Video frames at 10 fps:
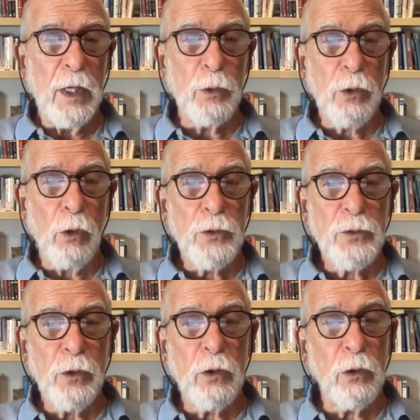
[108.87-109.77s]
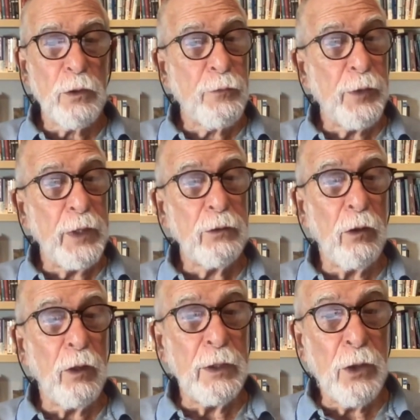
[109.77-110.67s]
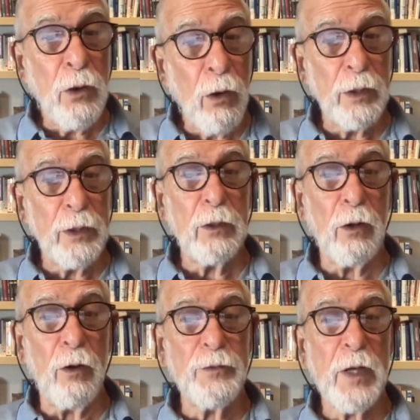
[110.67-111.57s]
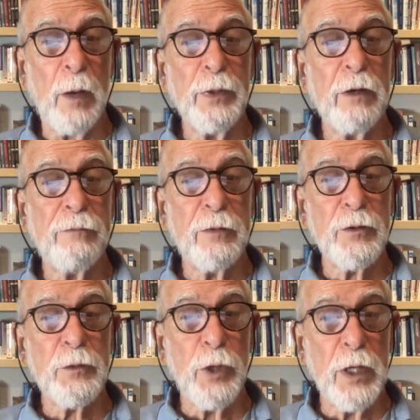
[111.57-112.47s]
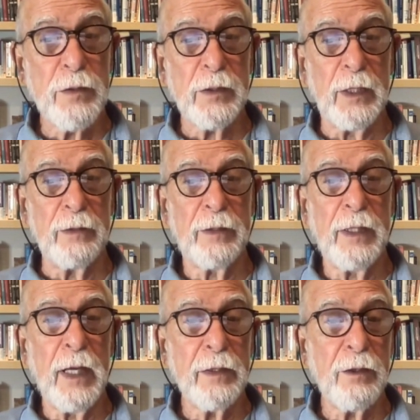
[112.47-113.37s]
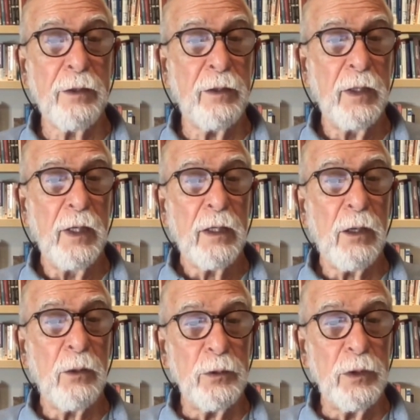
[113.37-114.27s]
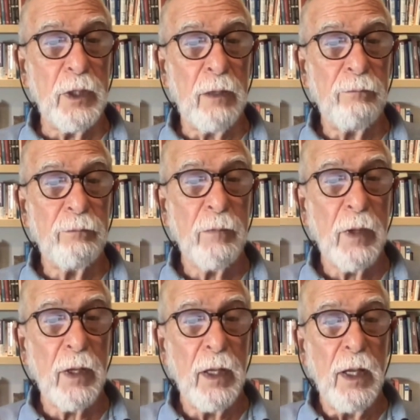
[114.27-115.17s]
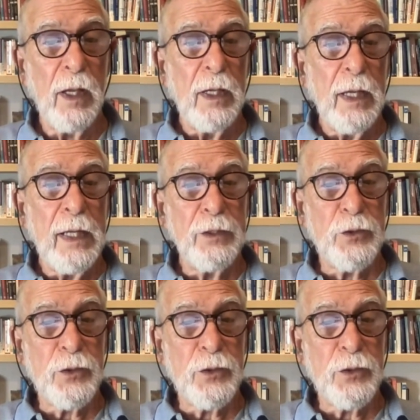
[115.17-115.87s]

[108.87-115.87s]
He was also a close friend and colleague of Zambia's first president, Kenneth Kaunda, and